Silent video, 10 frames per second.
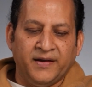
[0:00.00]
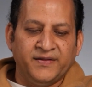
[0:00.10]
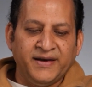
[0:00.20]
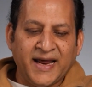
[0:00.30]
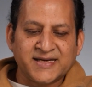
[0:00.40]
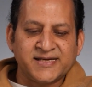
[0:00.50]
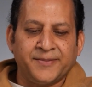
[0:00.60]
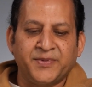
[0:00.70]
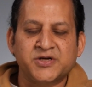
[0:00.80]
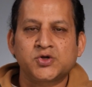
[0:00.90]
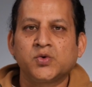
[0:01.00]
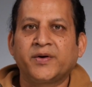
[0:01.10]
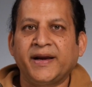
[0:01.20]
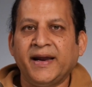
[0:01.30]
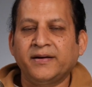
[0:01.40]
The next step is to
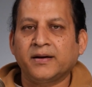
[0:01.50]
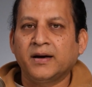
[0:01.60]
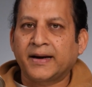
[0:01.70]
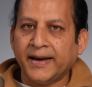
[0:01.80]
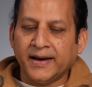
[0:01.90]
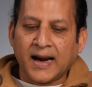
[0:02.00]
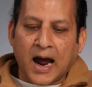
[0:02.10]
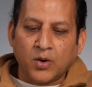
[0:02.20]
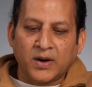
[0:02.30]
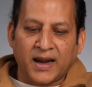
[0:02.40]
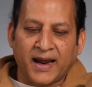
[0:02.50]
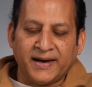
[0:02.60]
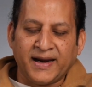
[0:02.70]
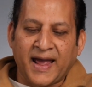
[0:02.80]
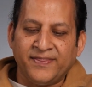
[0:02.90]
create a clear
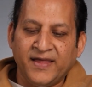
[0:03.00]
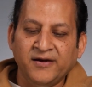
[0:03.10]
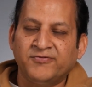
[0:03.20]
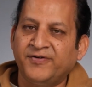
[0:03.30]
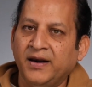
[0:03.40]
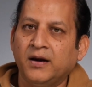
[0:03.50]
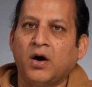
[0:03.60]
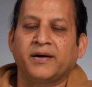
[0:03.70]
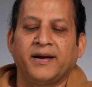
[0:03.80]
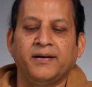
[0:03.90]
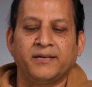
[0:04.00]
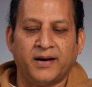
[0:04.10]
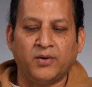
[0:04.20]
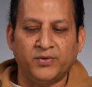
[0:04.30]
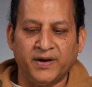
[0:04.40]
outline and then fill content
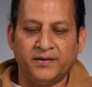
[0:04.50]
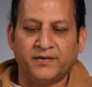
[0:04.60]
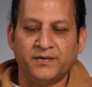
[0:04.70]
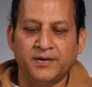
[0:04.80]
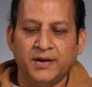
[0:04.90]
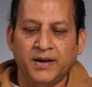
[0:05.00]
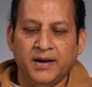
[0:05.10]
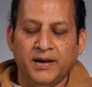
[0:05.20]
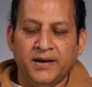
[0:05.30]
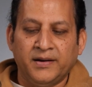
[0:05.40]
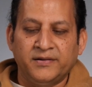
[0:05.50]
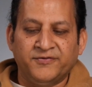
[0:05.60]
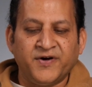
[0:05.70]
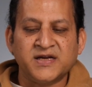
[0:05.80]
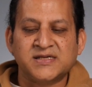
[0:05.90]
around it.
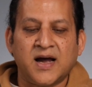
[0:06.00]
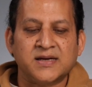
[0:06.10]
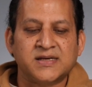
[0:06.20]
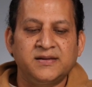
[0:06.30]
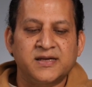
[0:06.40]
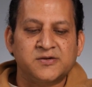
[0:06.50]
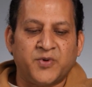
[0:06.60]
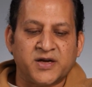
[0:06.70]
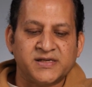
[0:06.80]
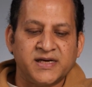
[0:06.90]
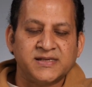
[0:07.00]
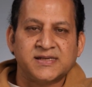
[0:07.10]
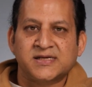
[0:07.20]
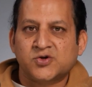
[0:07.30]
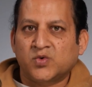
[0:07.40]
The first task in this process
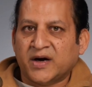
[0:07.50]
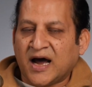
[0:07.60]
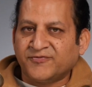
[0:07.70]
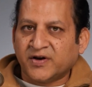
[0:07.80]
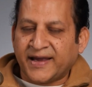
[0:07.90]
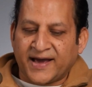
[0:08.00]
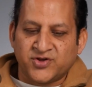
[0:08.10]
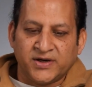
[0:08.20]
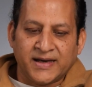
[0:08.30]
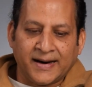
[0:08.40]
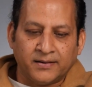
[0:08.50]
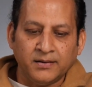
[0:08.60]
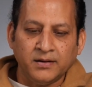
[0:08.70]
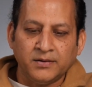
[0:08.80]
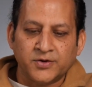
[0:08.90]
is to craft a catchy
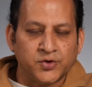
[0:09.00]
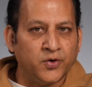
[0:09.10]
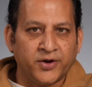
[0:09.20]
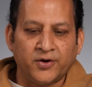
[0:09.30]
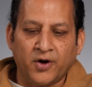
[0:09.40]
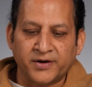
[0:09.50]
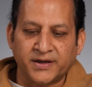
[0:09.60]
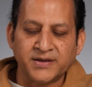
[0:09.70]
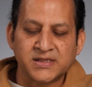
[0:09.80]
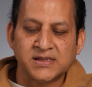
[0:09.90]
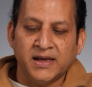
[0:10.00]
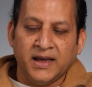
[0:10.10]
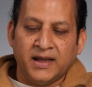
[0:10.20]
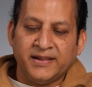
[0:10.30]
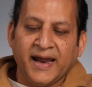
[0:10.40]
title to hook your audience,
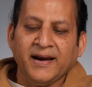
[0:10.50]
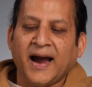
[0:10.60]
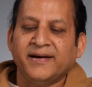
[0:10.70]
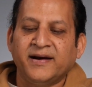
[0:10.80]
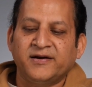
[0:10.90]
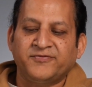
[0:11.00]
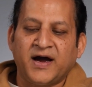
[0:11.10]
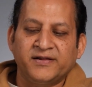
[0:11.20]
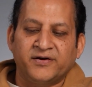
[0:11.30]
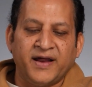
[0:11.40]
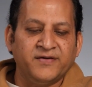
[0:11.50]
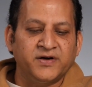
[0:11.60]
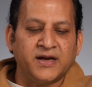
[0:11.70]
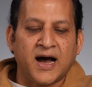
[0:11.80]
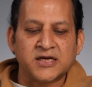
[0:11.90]
then identify the
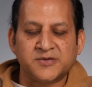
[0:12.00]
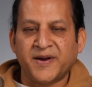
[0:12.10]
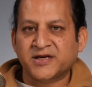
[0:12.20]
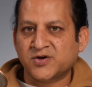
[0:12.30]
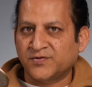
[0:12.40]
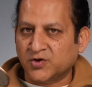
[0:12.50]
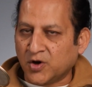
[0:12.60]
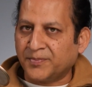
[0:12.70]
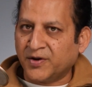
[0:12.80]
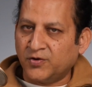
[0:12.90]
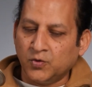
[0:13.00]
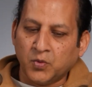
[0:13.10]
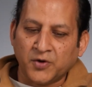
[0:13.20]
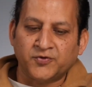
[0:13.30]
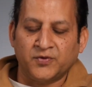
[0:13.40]
relevant aspects of the topic you
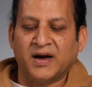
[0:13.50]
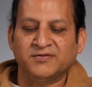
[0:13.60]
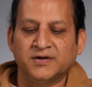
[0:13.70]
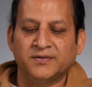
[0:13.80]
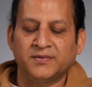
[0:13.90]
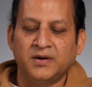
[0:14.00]
want to cover.